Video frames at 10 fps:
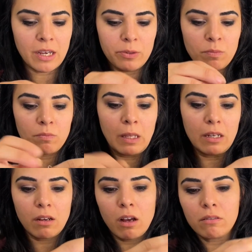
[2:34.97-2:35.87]
I was
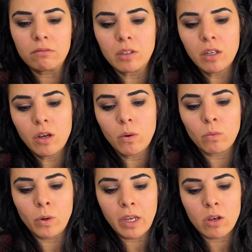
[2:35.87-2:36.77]
like
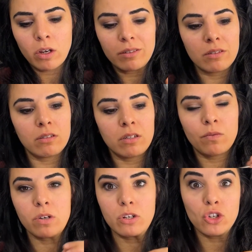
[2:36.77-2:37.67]
working on
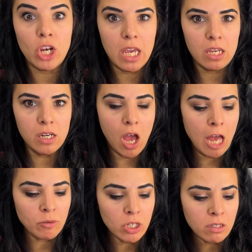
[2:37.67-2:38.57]
different chain
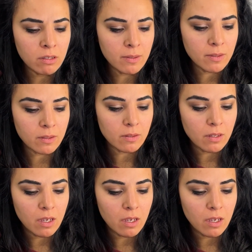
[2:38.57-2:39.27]
options.